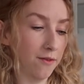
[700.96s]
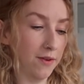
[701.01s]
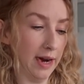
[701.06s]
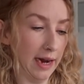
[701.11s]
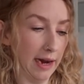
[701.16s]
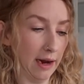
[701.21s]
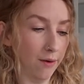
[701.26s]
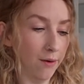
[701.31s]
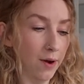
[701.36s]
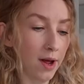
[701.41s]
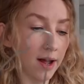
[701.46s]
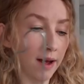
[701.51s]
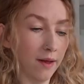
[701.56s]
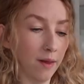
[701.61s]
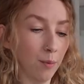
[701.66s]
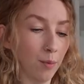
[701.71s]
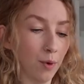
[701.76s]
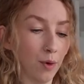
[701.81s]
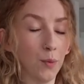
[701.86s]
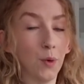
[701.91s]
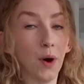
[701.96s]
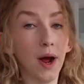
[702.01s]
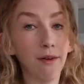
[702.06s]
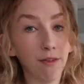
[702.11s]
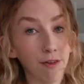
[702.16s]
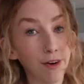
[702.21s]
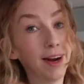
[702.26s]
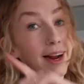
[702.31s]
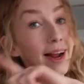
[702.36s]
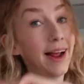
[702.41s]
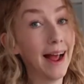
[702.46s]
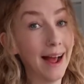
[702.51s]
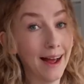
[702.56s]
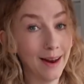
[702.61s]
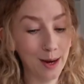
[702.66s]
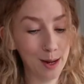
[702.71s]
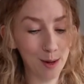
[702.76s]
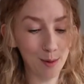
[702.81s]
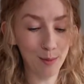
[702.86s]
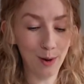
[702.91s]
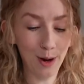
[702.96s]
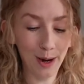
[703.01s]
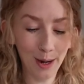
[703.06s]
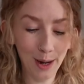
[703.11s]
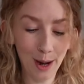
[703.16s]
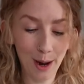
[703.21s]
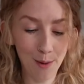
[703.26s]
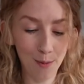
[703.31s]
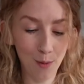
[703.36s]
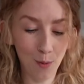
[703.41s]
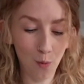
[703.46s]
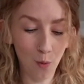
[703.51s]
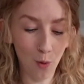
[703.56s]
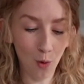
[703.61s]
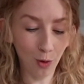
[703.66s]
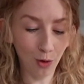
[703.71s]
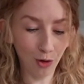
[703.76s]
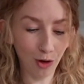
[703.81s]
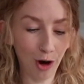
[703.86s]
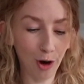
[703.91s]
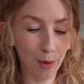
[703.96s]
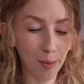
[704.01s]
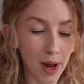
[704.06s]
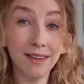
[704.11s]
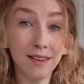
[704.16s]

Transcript: for now and then put whatever I can in my wardrobe.